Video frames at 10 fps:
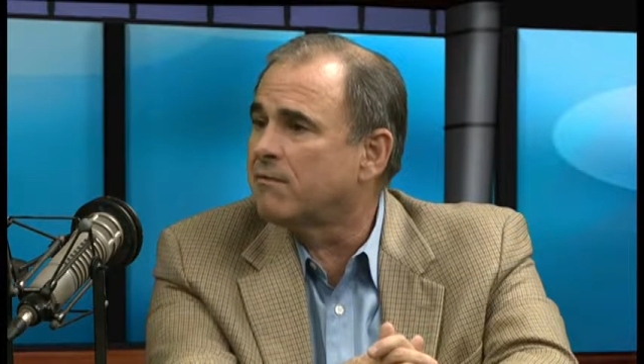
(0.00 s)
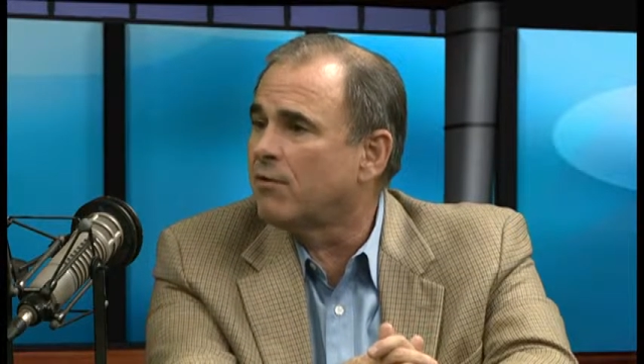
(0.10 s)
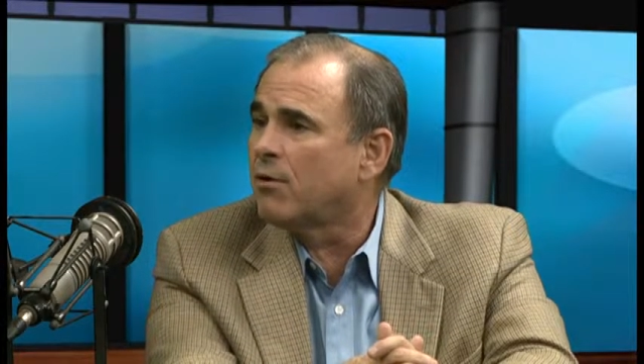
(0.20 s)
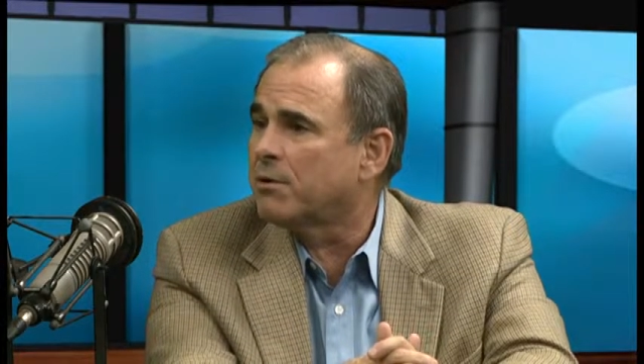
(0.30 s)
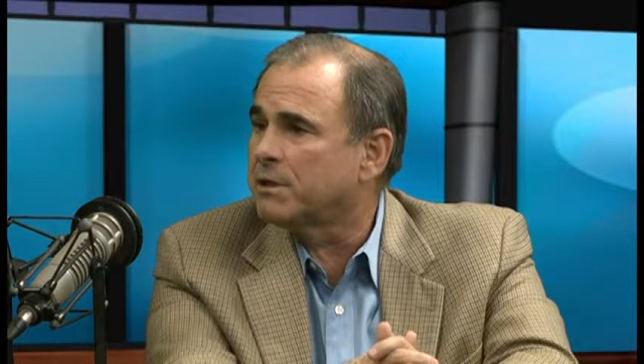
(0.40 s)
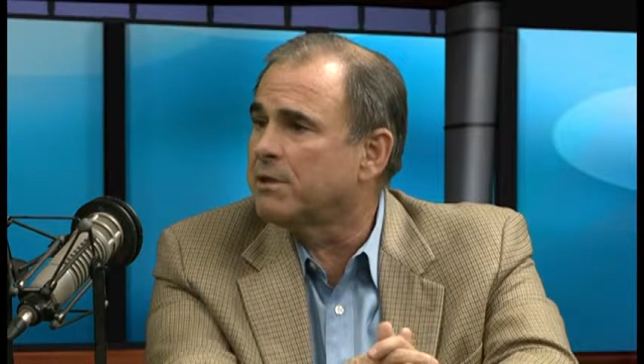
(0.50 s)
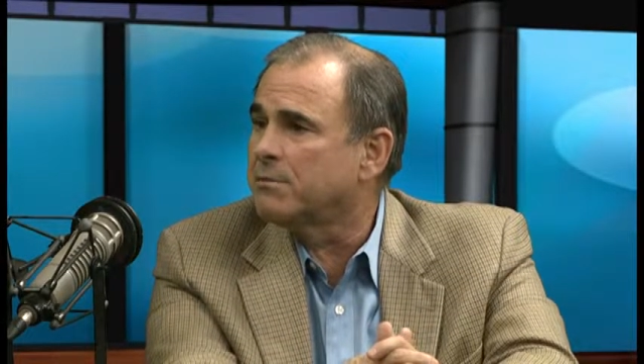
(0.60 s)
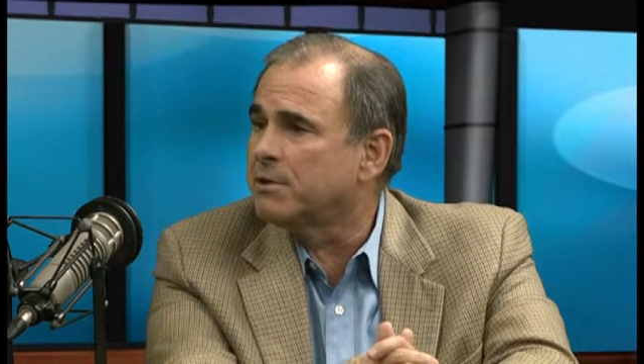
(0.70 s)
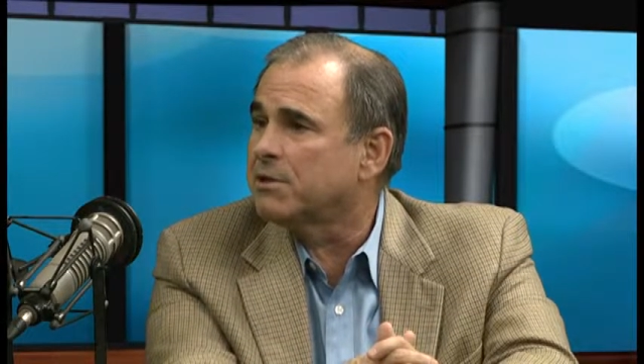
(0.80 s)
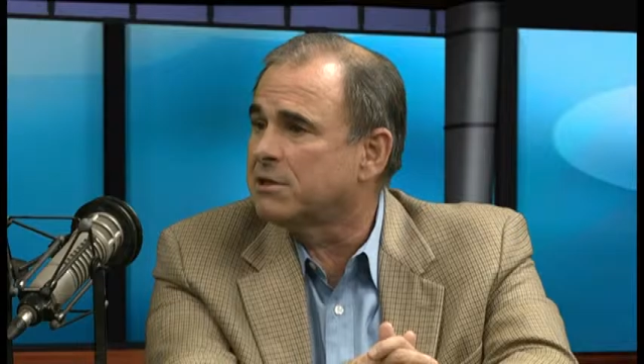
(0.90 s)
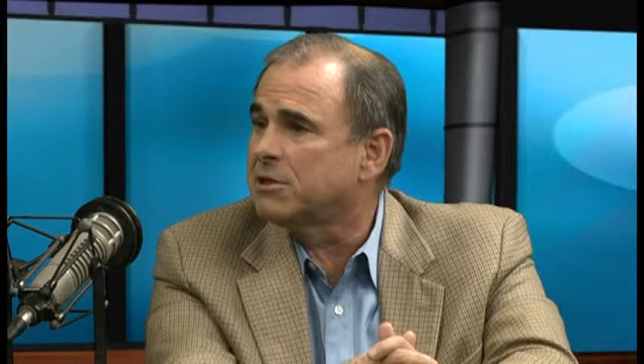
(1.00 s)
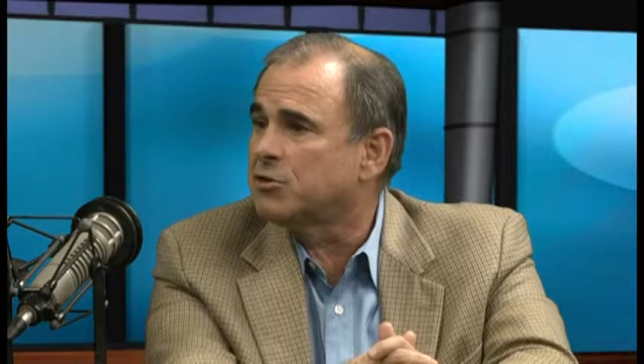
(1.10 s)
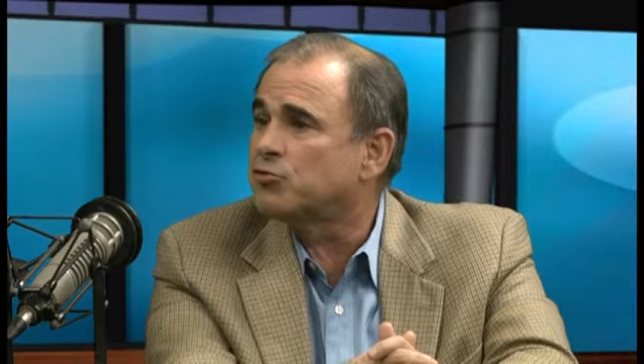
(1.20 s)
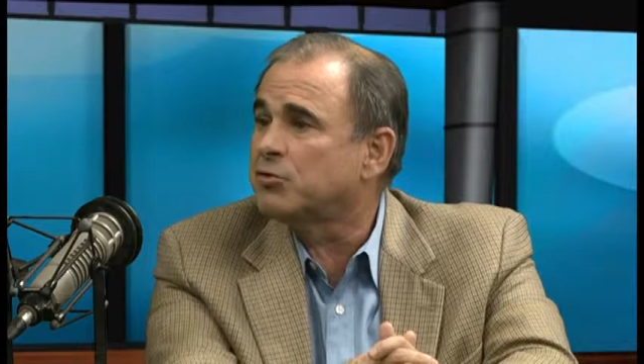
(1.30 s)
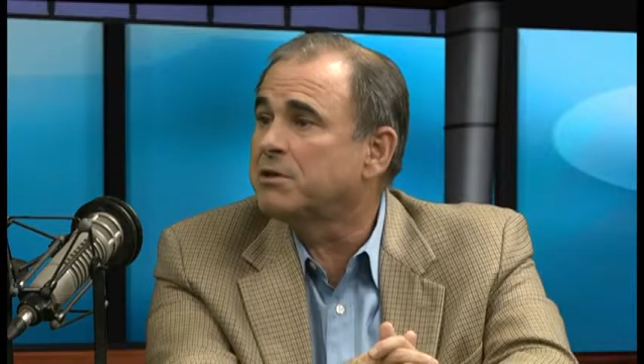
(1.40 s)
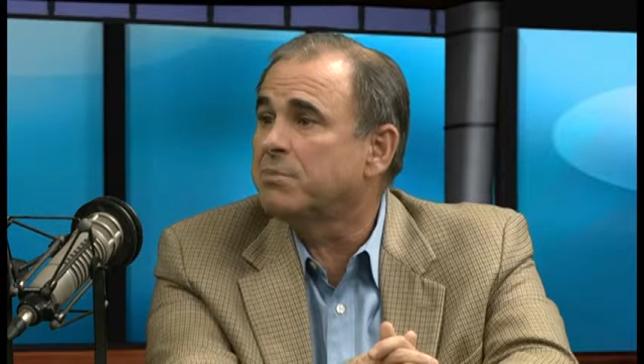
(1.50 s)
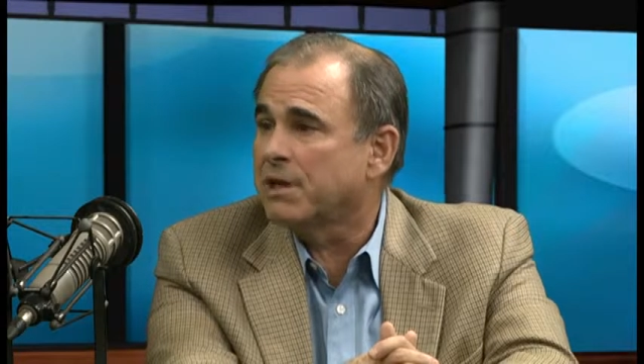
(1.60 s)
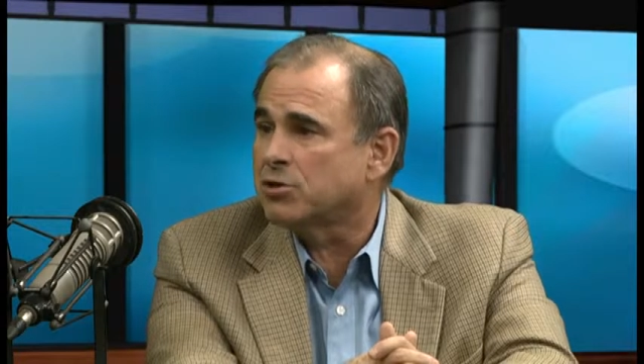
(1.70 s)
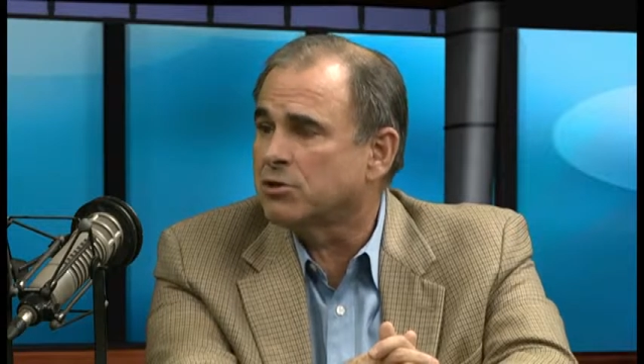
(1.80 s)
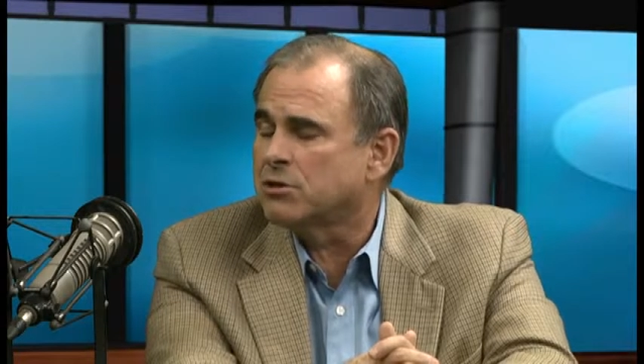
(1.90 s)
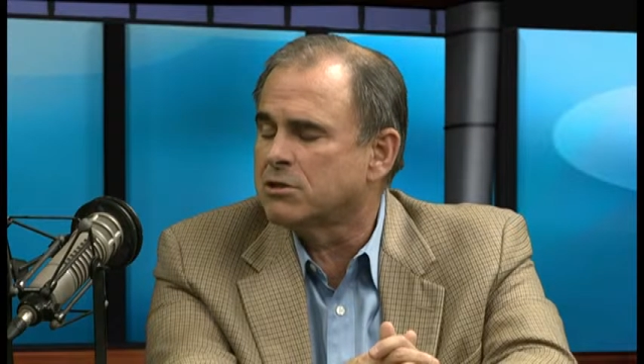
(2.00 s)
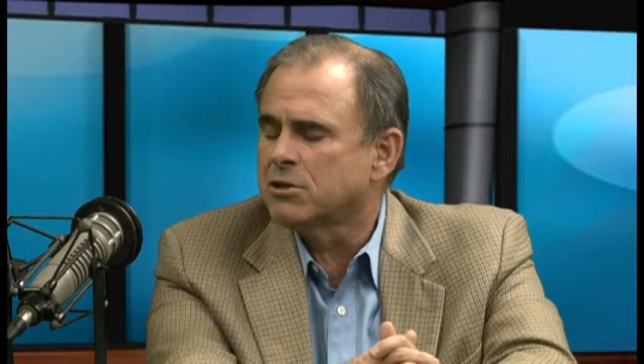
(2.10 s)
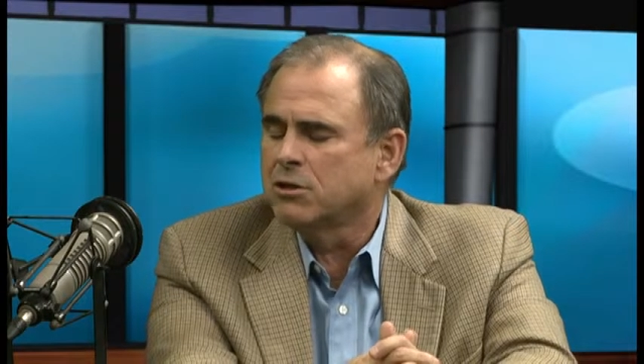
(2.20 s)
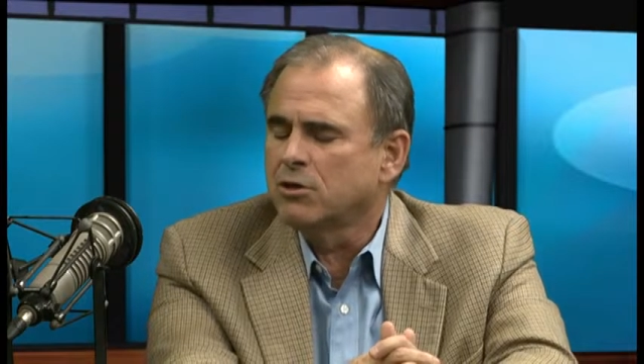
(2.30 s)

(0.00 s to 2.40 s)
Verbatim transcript: forward in the ability to treat patients